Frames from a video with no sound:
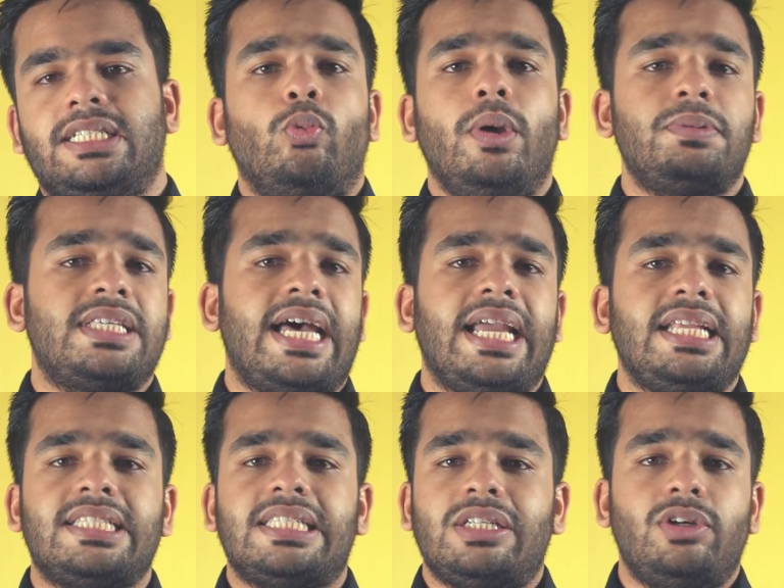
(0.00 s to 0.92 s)

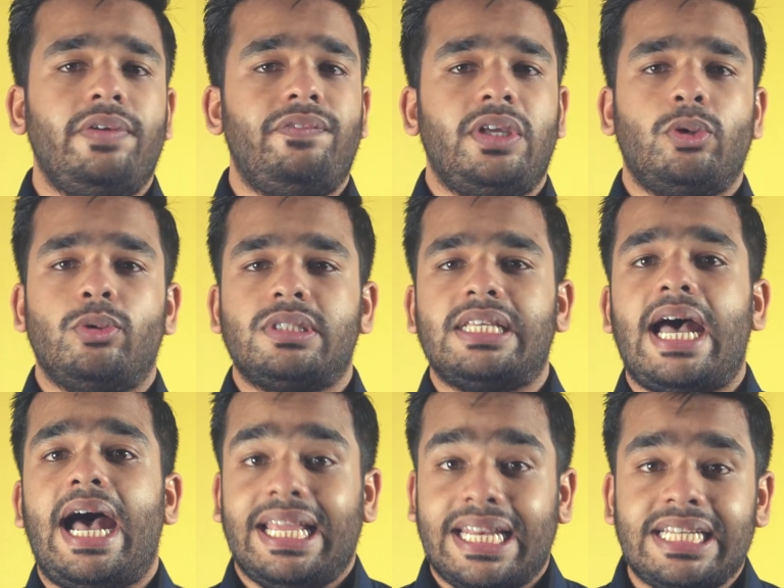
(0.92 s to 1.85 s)
Websites, reviews,
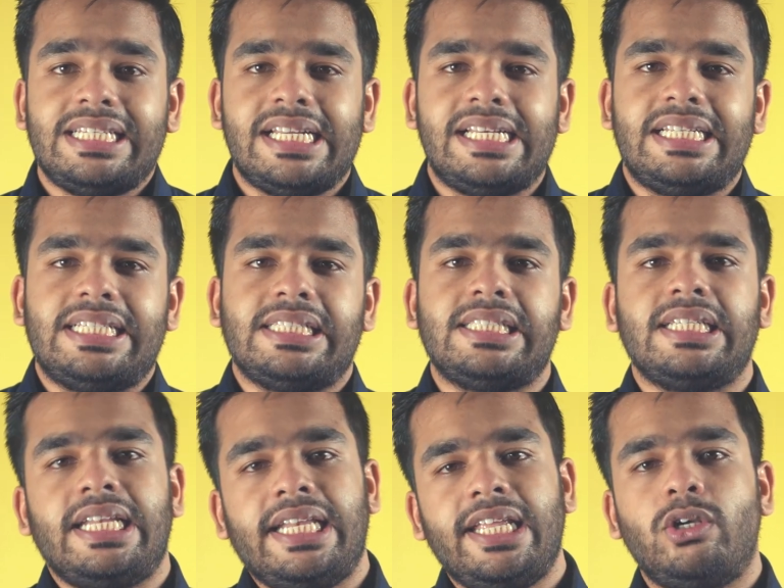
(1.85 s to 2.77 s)

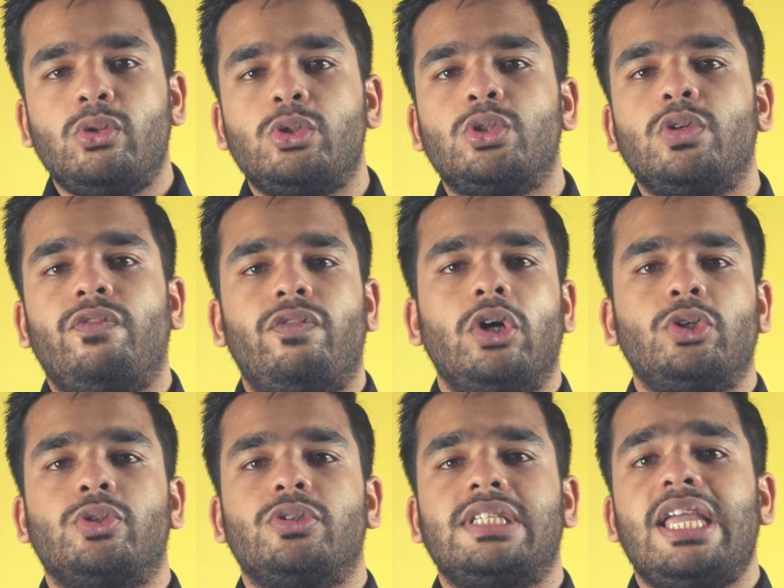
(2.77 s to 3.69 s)
identities, news,
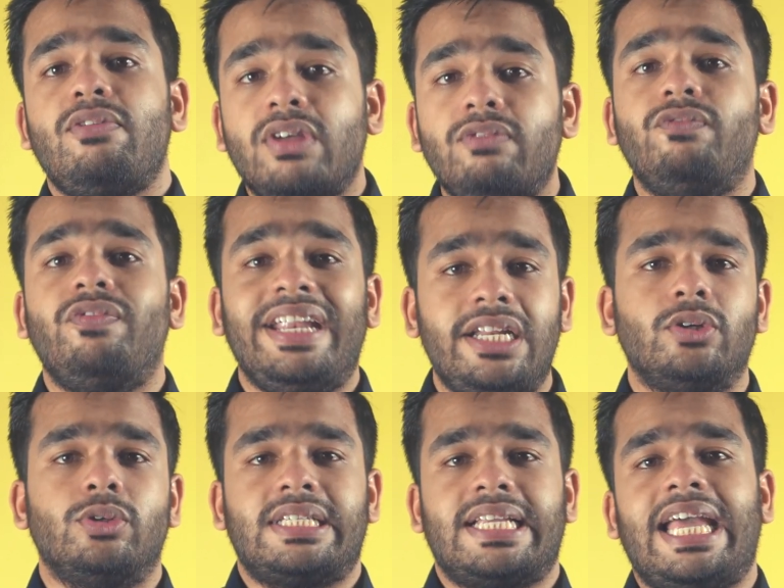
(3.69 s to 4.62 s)
photos, even
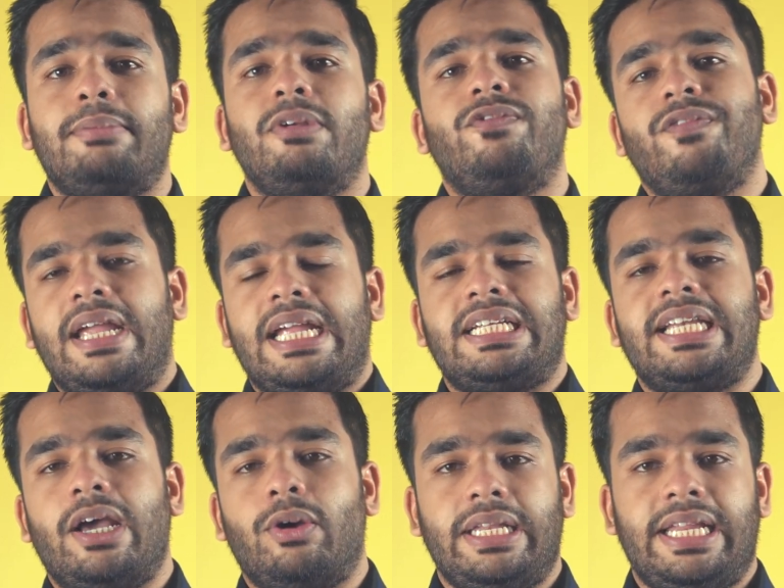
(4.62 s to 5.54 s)
videos can be faked
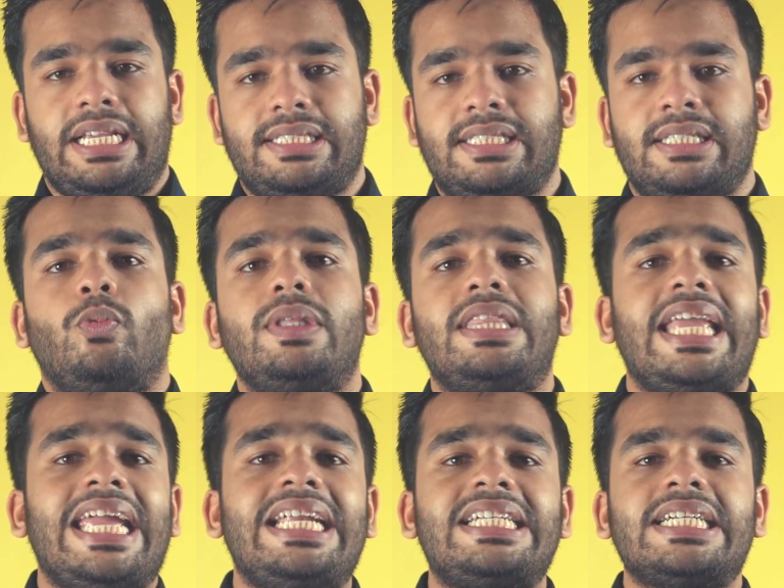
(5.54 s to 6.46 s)
nowadays. With the
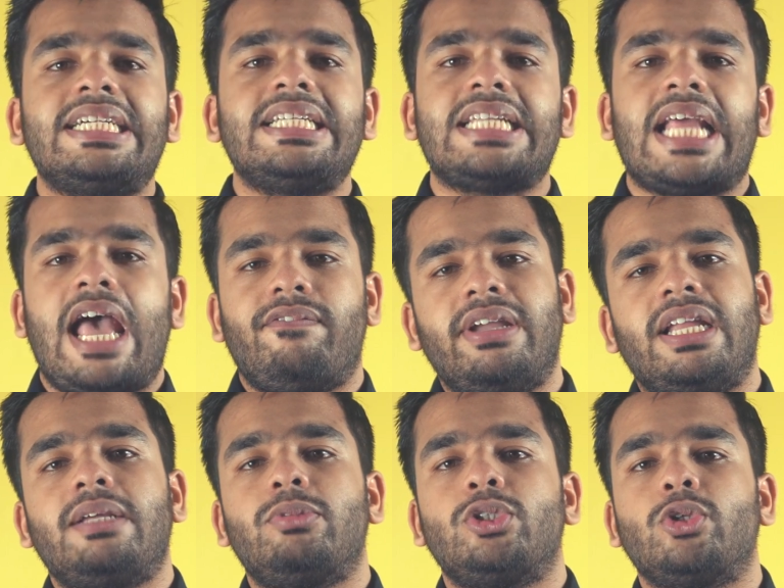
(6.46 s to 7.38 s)
internet
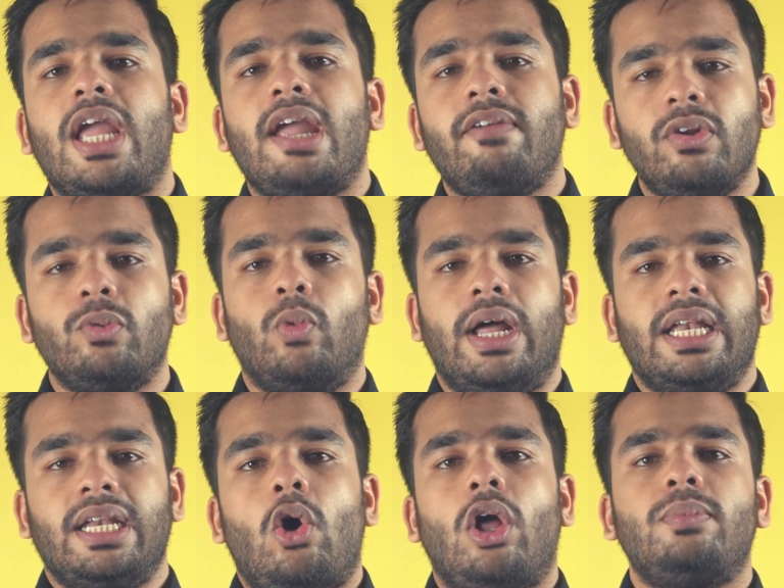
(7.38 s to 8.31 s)
available to
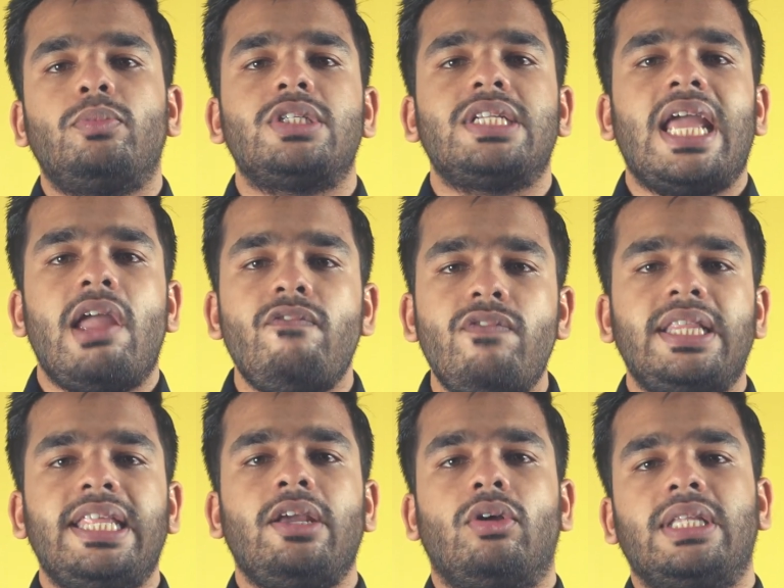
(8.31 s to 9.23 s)
everyone, almost
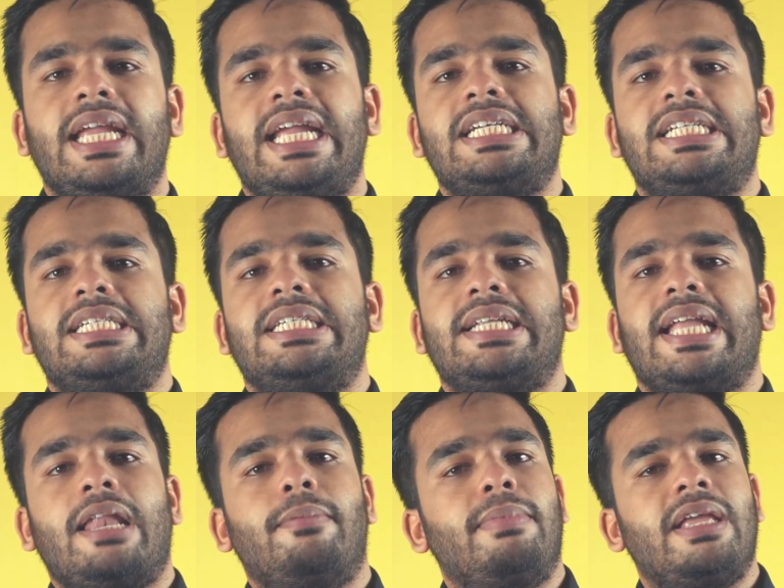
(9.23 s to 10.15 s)
everything on the internet
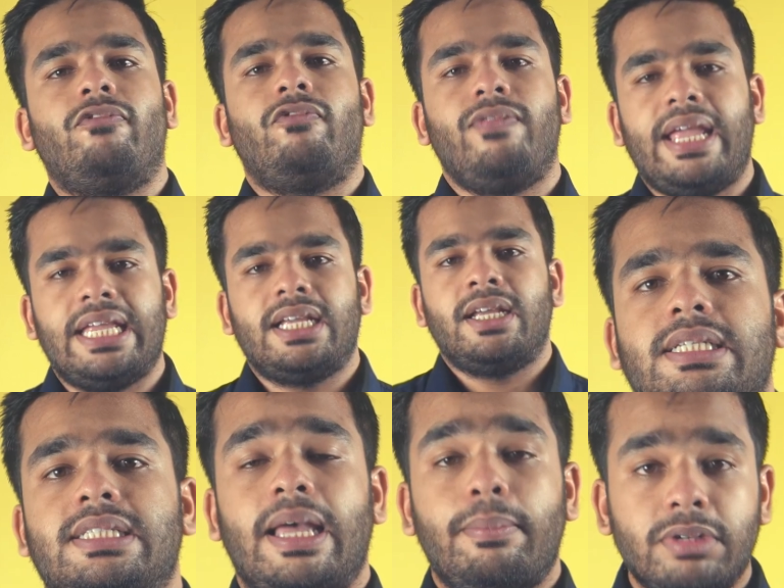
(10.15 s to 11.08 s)
can be a fake.
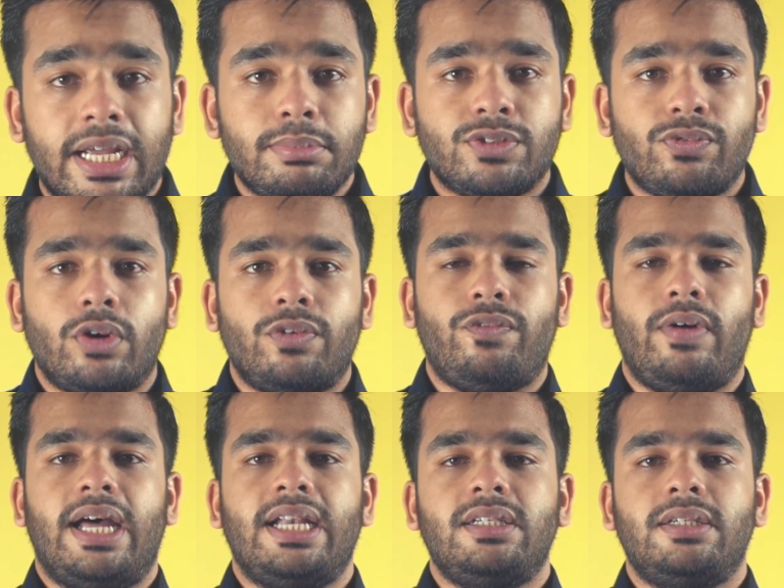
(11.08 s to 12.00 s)
Sometimes for
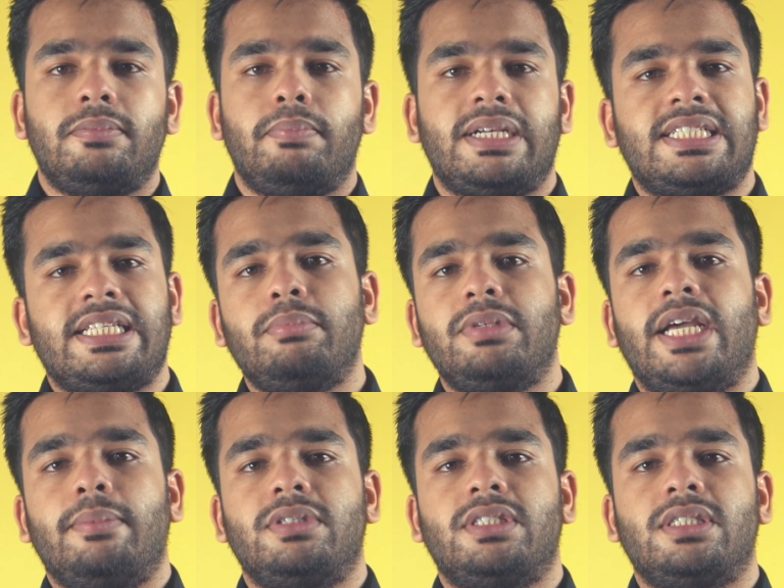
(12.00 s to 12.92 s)
fun, but
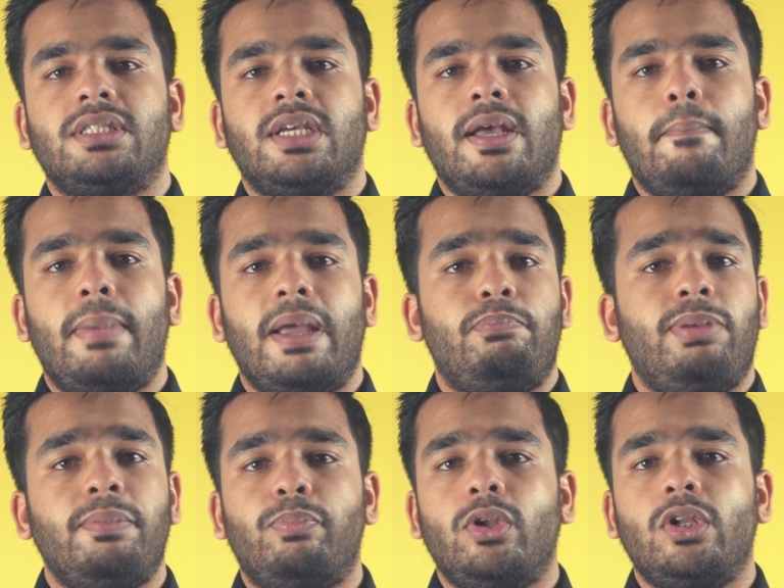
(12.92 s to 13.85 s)
sometimes by
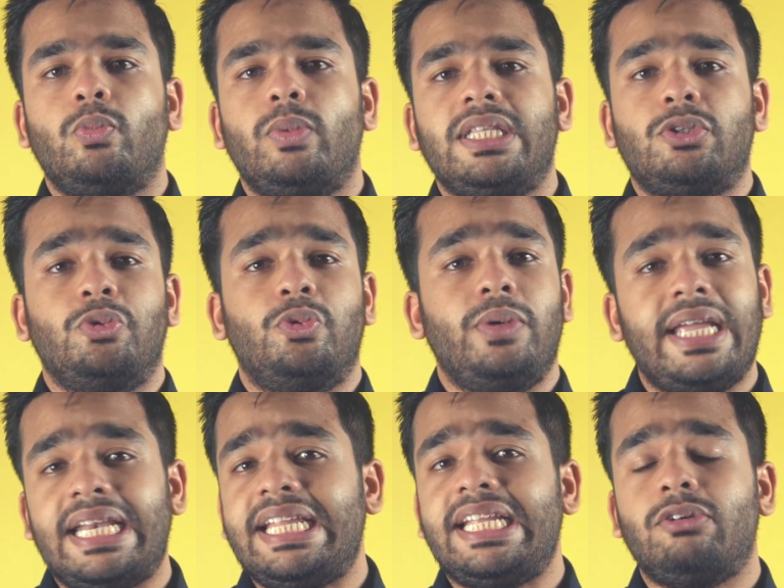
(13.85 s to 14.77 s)
people with
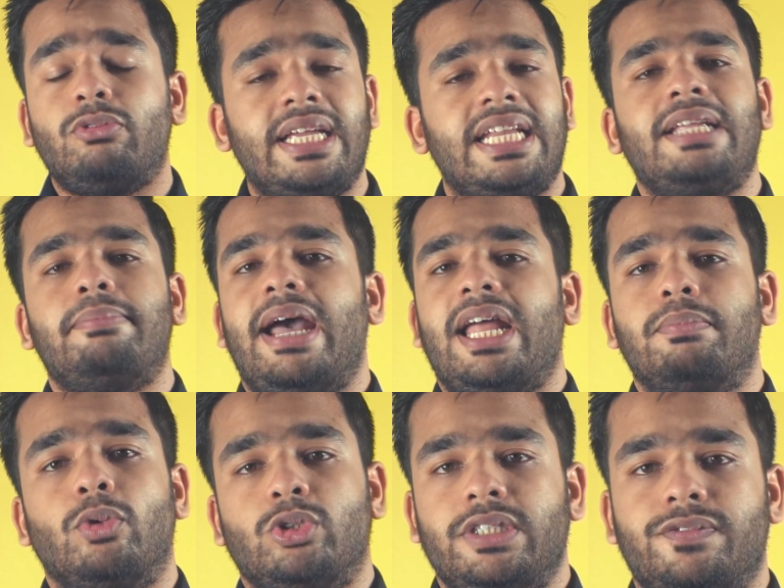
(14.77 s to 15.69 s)
really bad
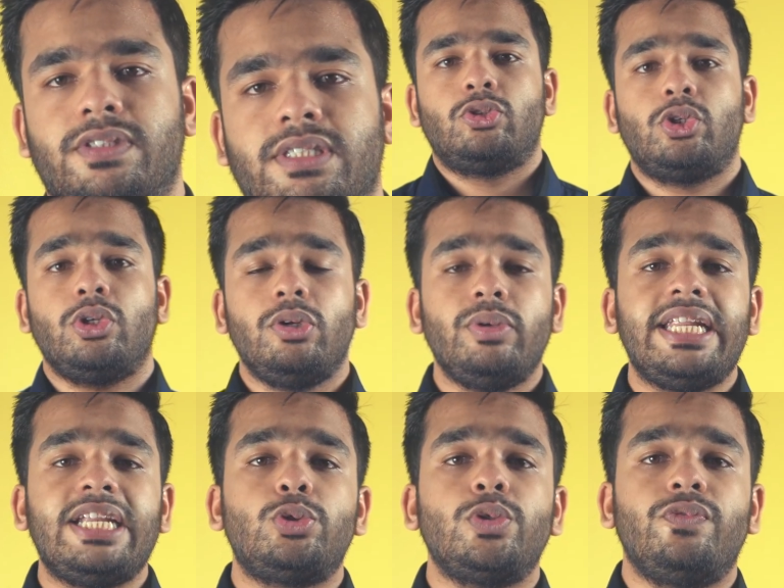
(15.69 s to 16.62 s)
motives. So you
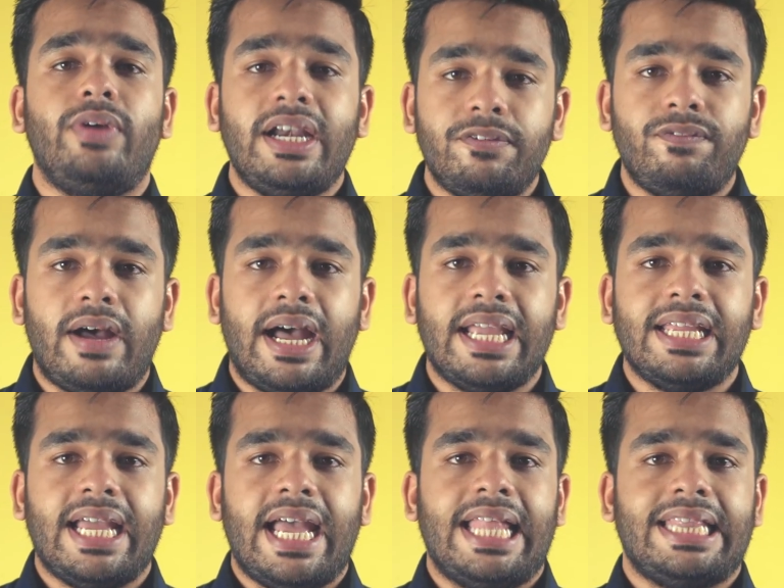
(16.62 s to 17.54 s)
need to verify
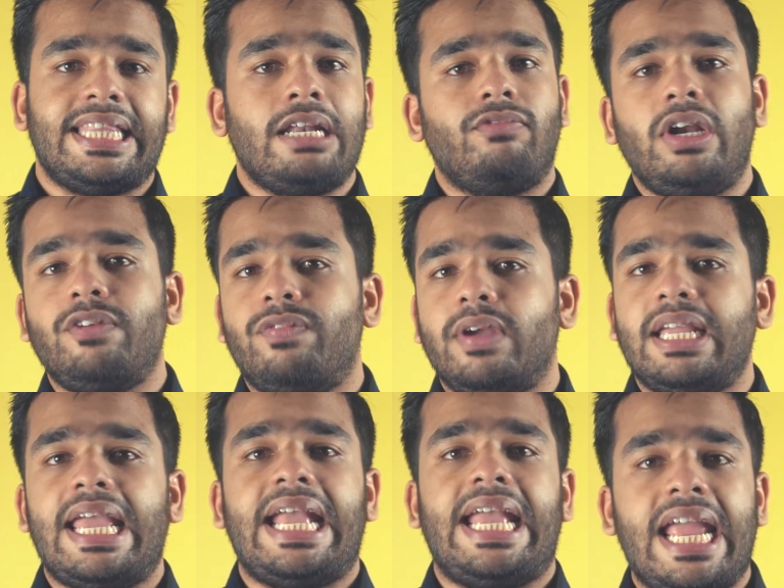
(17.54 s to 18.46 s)
and then verify
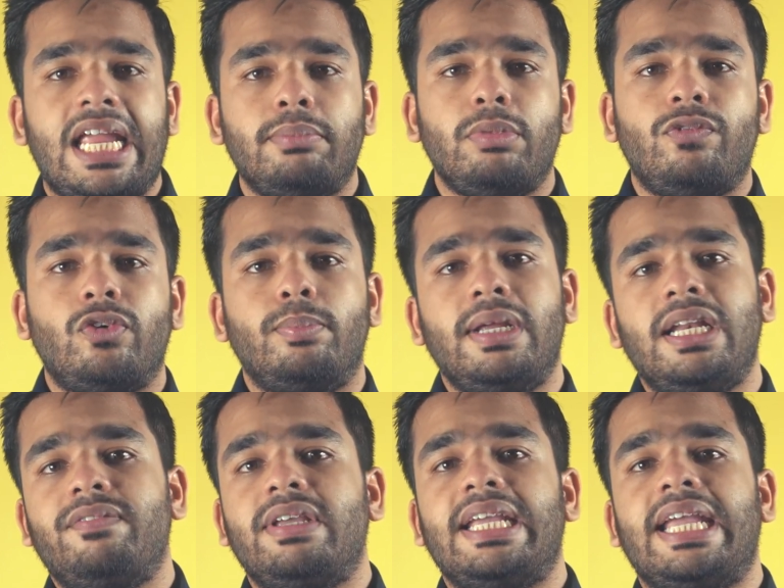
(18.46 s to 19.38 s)
again before
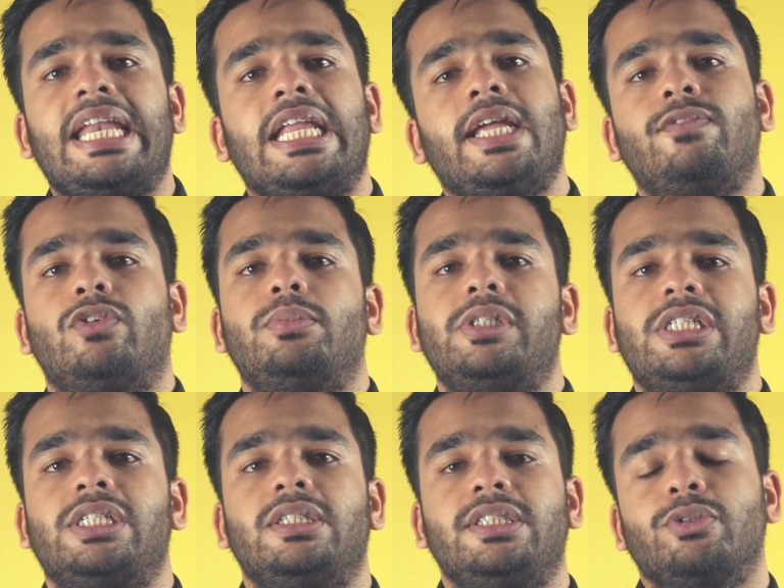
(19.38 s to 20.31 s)
believing in
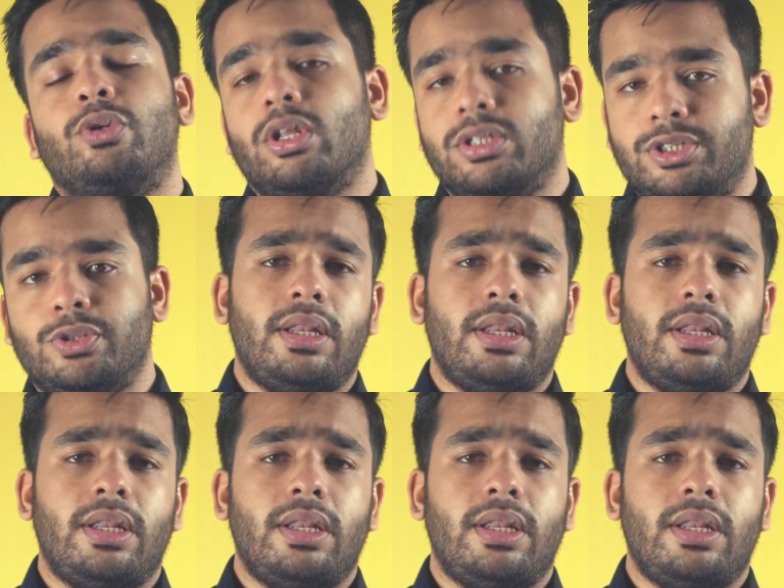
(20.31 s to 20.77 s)
information you consume.